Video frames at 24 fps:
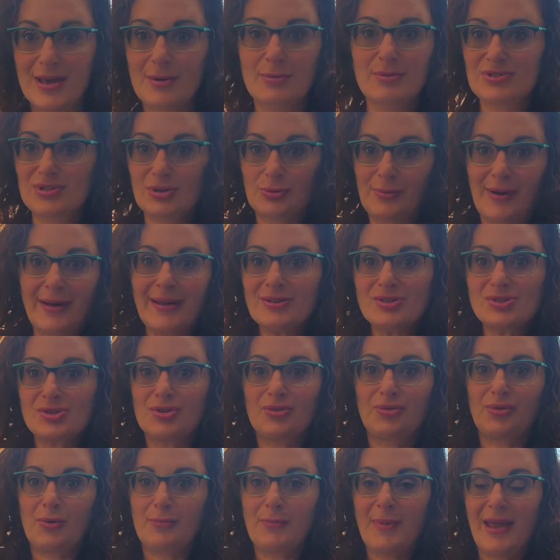was arranged
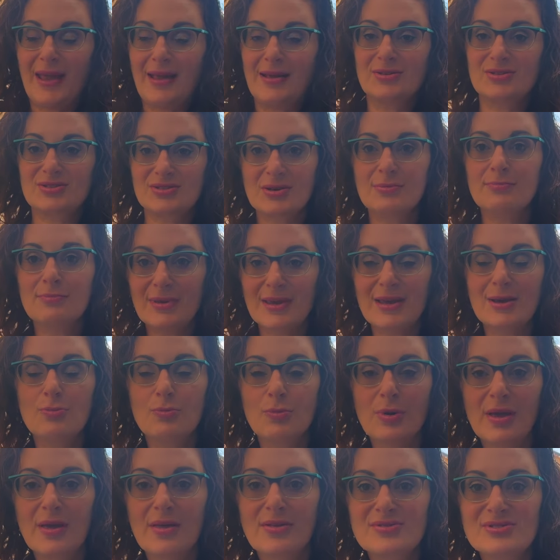for me to meet
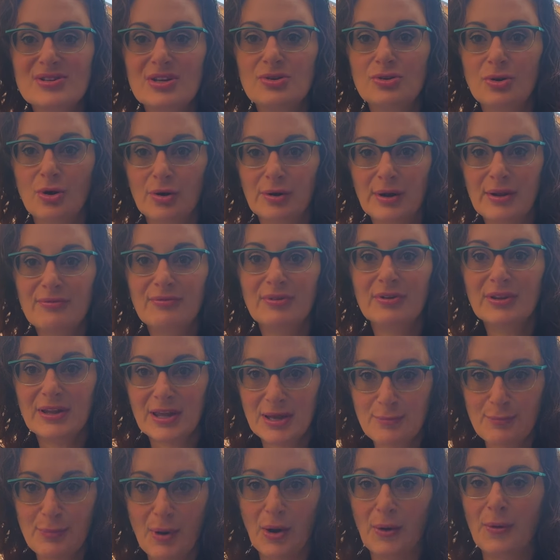with Signore
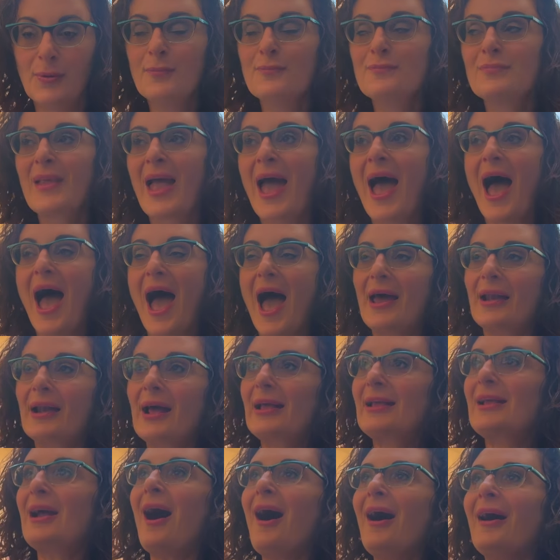Felipo, and I
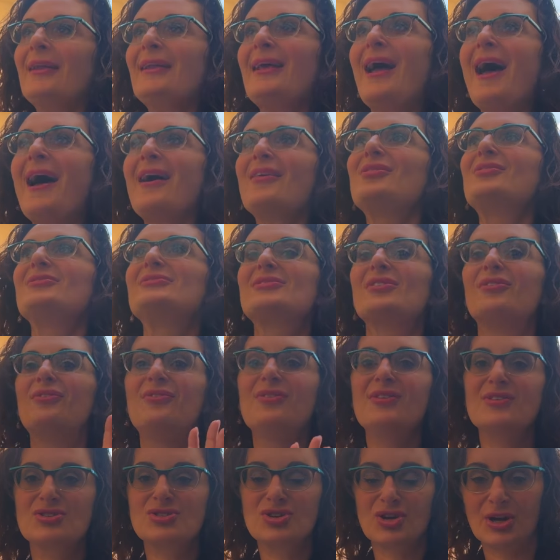kind of had this
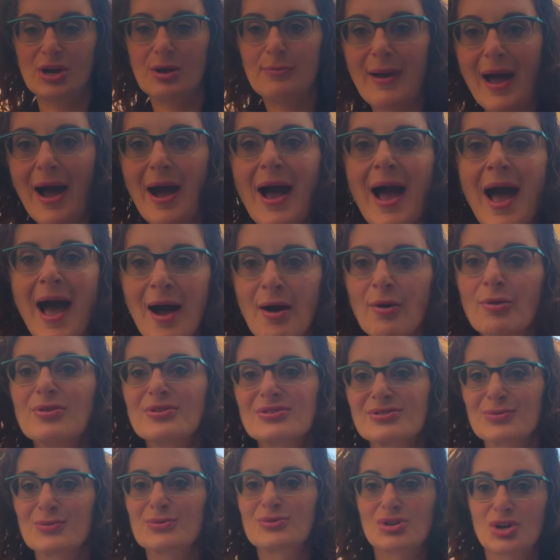vision about how
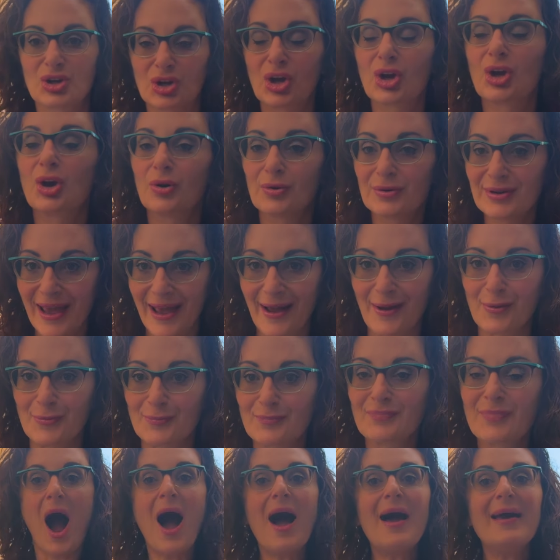this was going to go down.
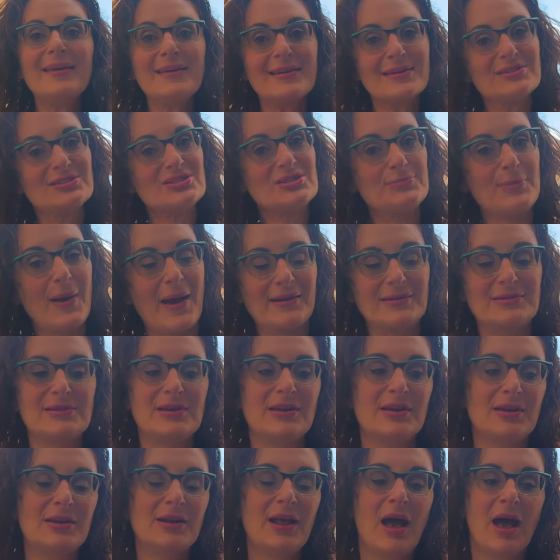I
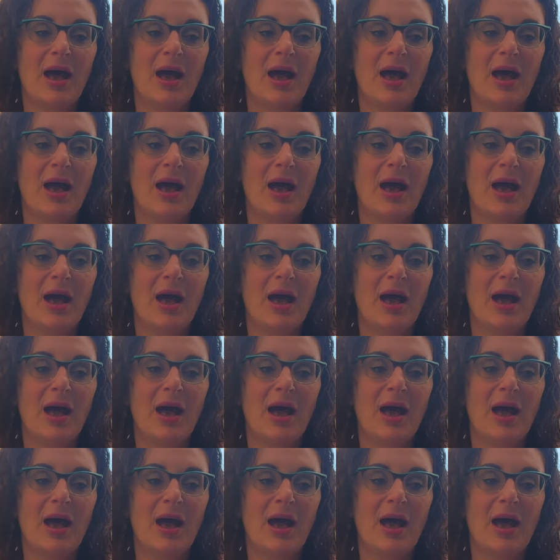expected